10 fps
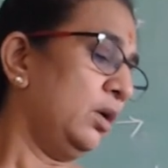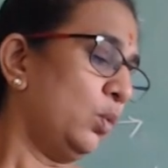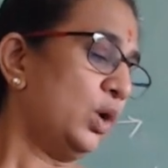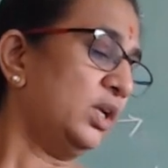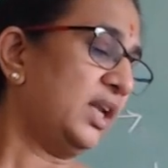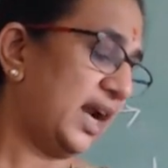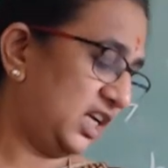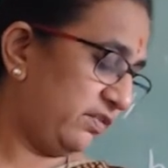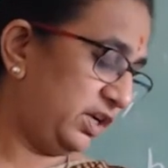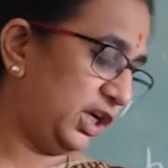What that
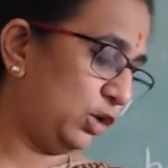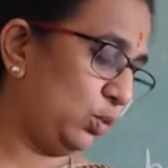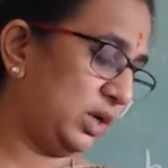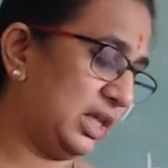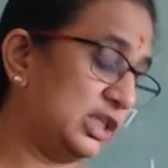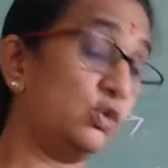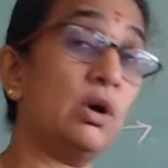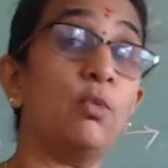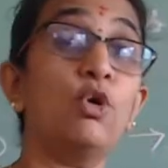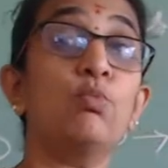activity 2 tells you
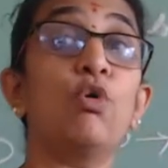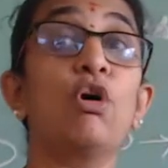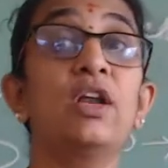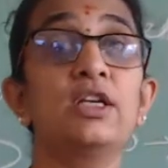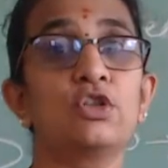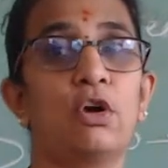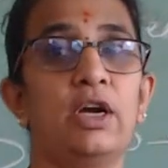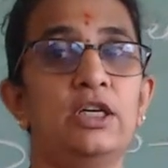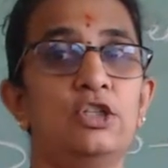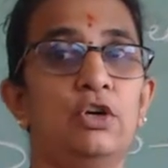about ball and
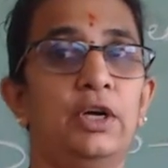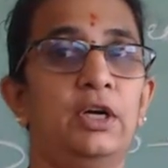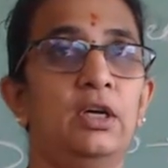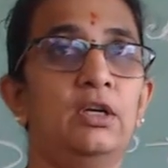socket joint.